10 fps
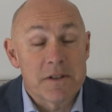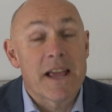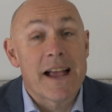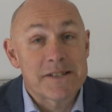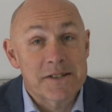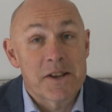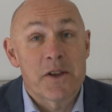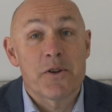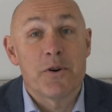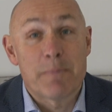Yes,
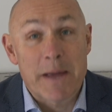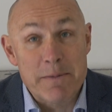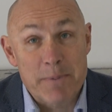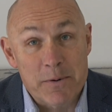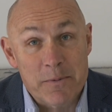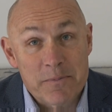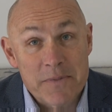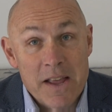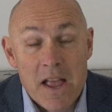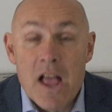your people.
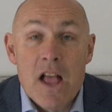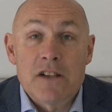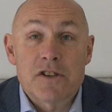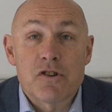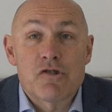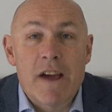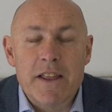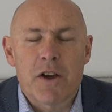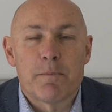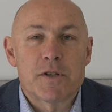So
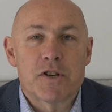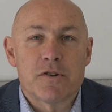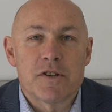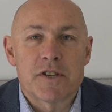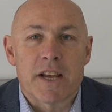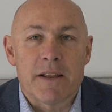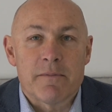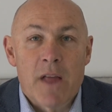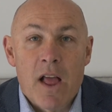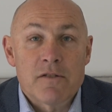create the opportunity.
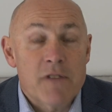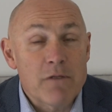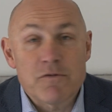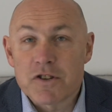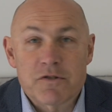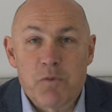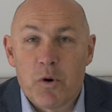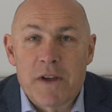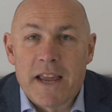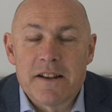Don't just
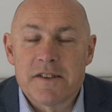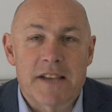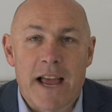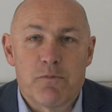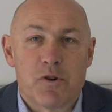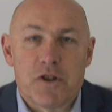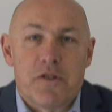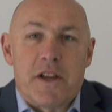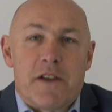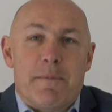walk in and say, what do you
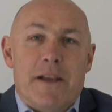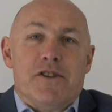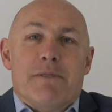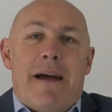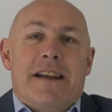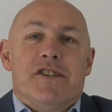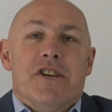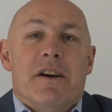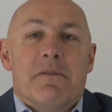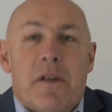think of me as your
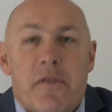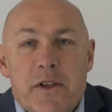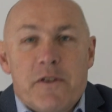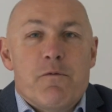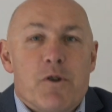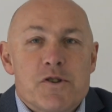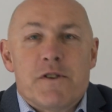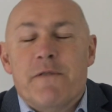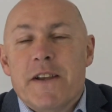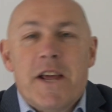manager? They'll think you've watched a
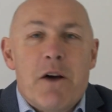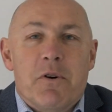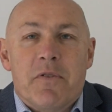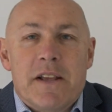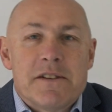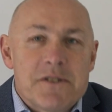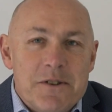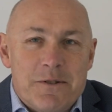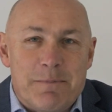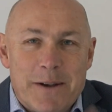video on this
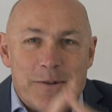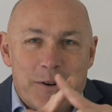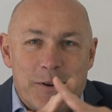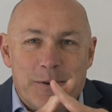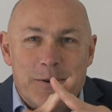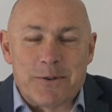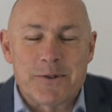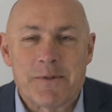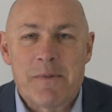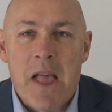or been on a course.